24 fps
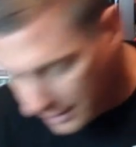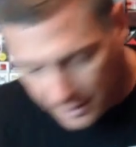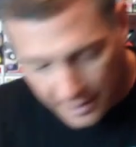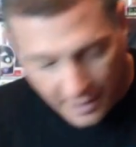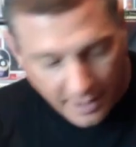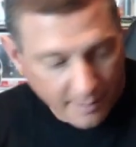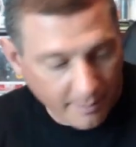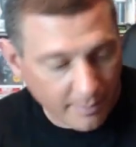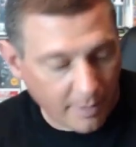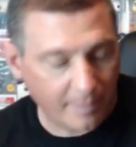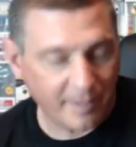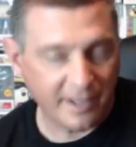
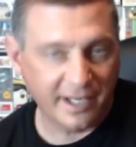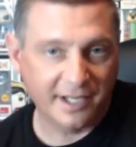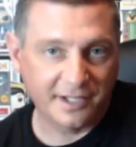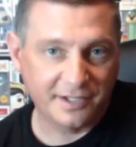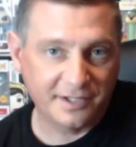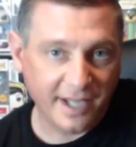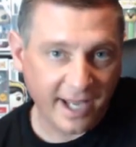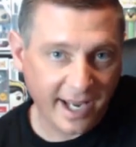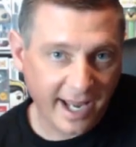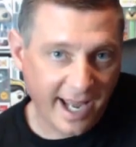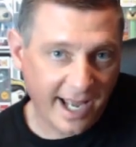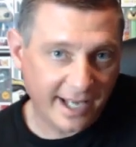But because
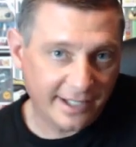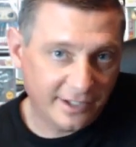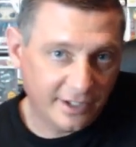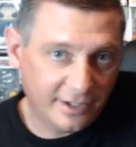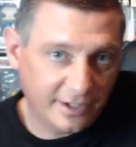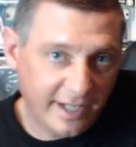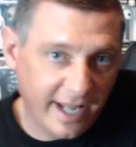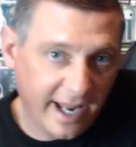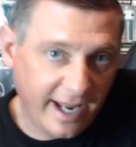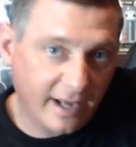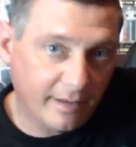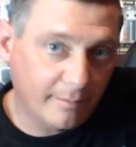
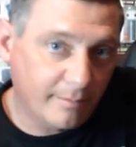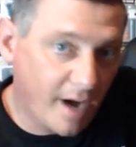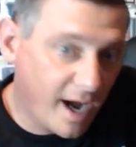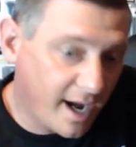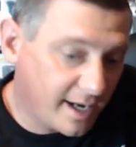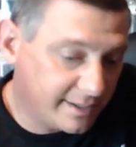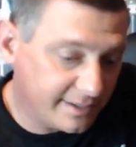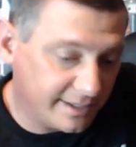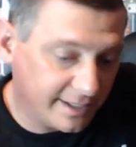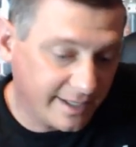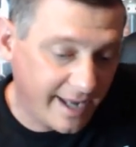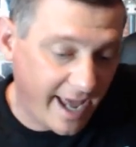they
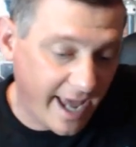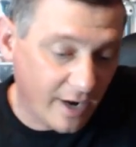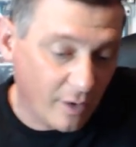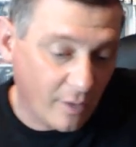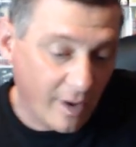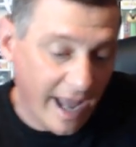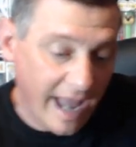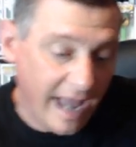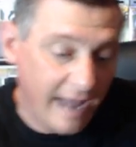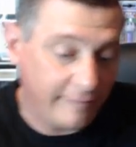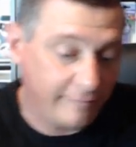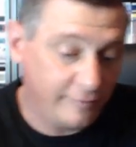unboxed it, I don't
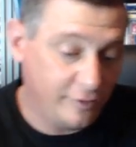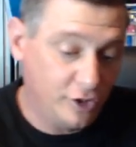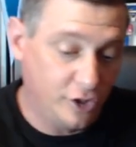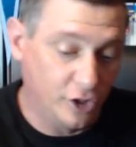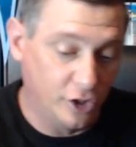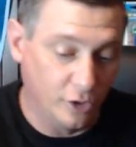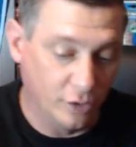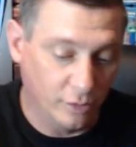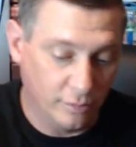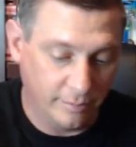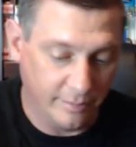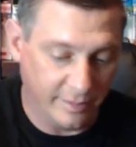have
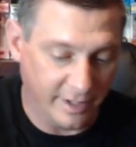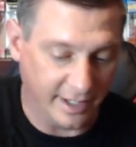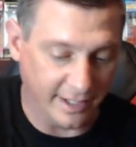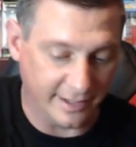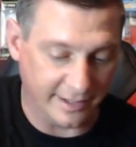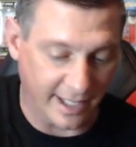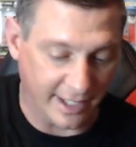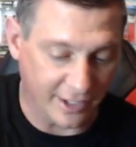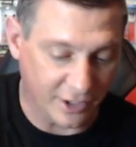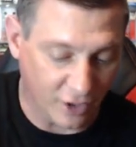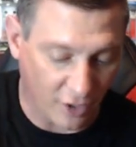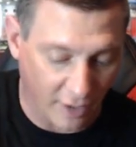to, because I
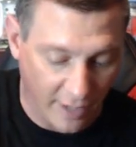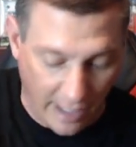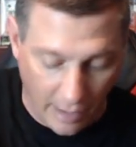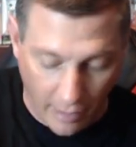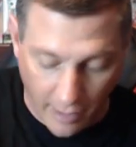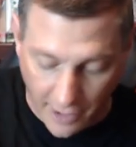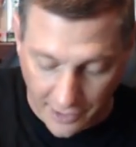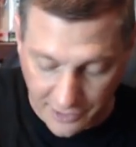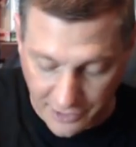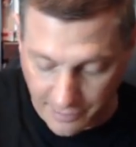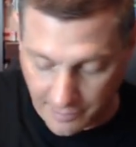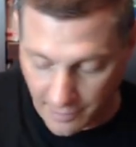saw how
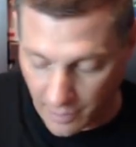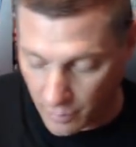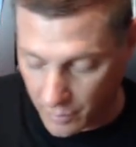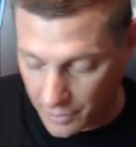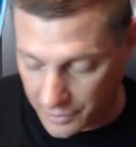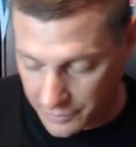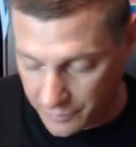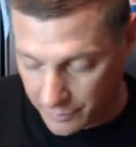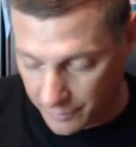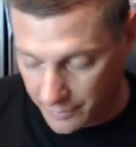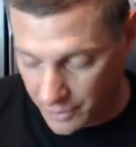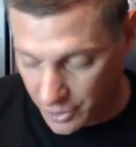awesome it was
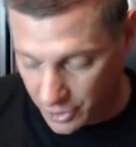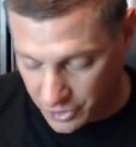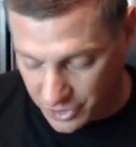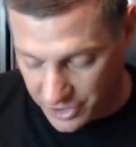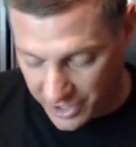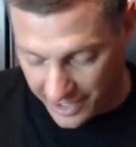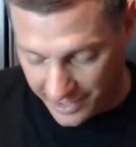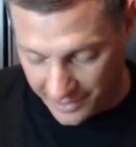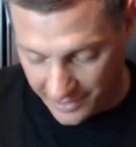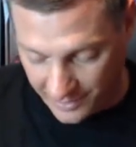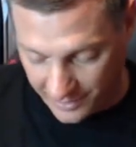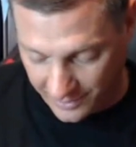from their
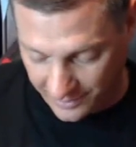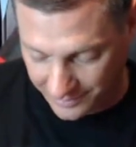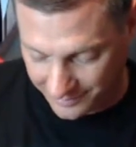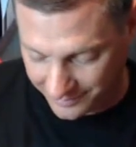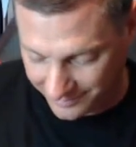channel.